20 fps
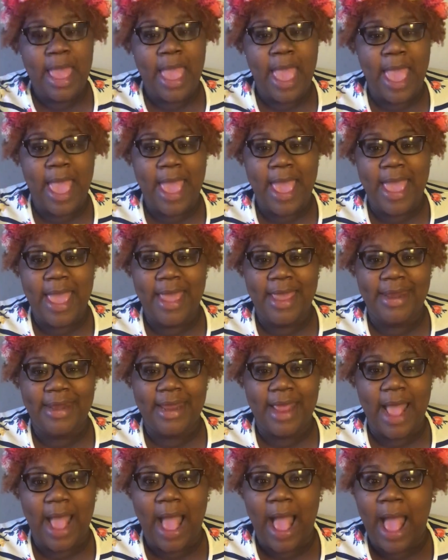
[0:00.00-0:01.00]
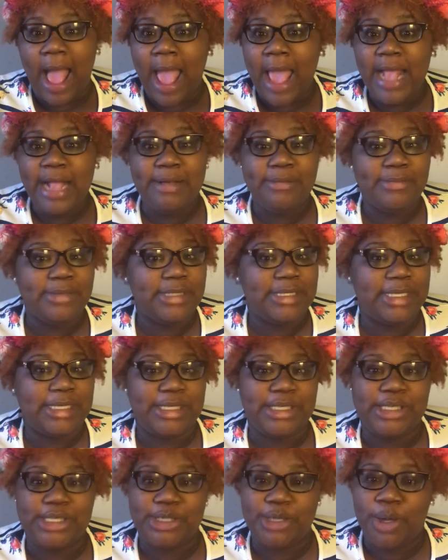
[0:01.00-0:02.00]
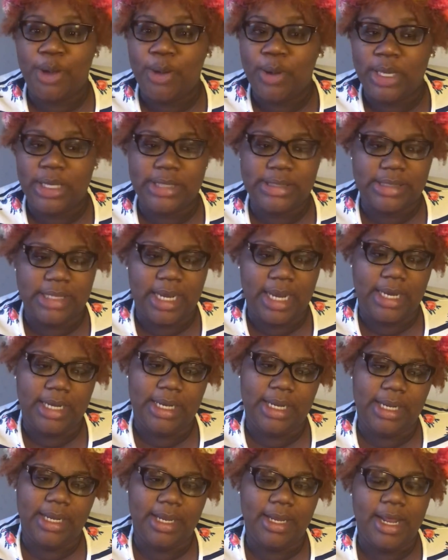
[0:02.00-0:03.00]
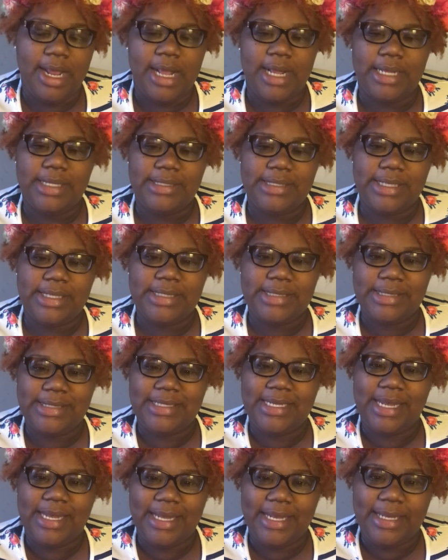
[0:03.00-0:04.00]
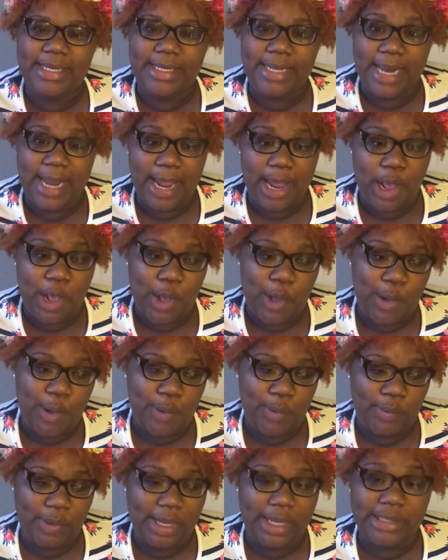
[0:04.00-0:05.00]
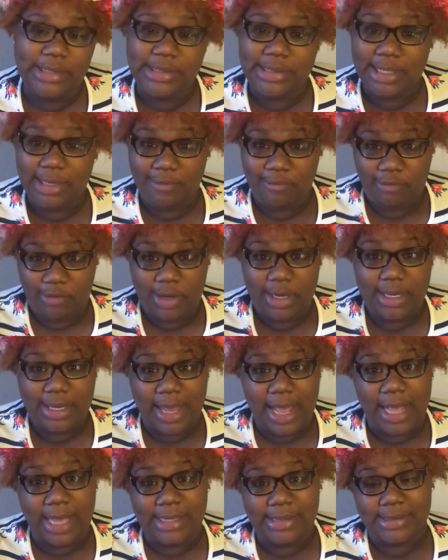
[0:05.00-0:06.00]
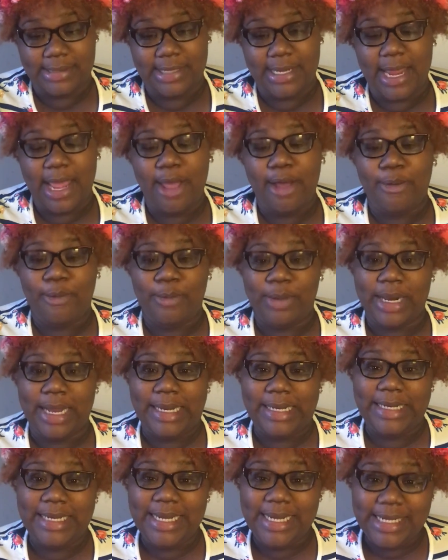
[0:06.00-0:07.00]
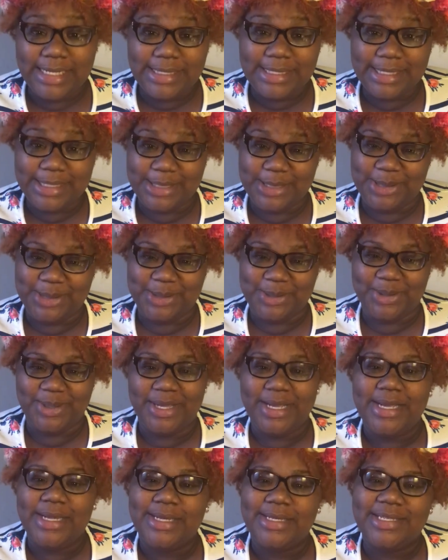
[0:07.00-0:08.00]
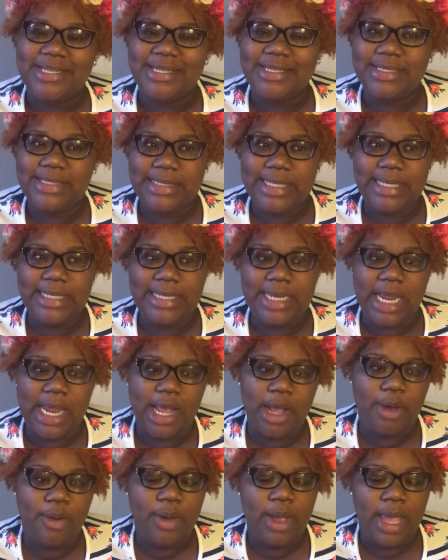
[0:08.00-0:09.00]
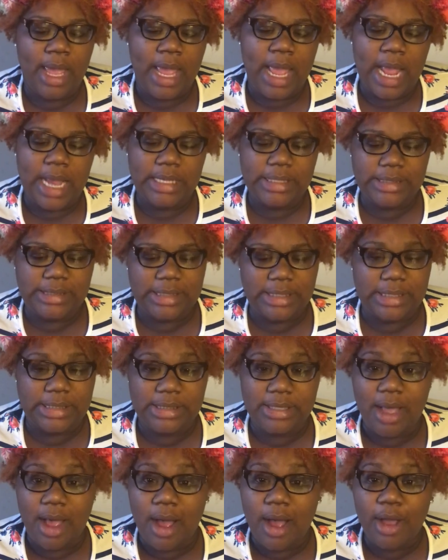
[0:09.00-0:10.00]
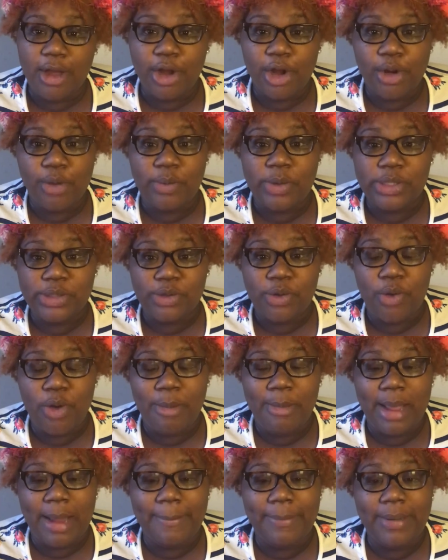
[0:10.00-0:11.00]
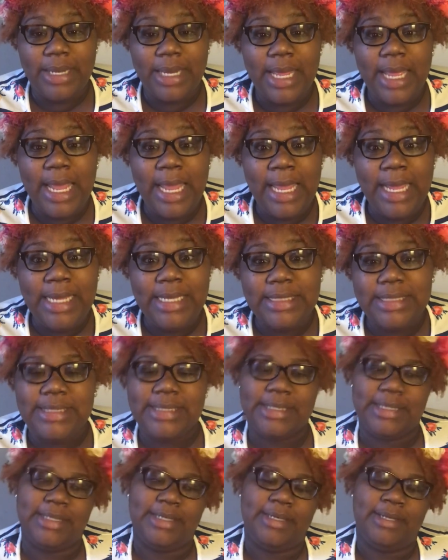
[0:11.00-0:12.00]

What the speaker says: And I am just so excited to sit down and to realize now what I need to do, to sit down and just conquer what's on my plate.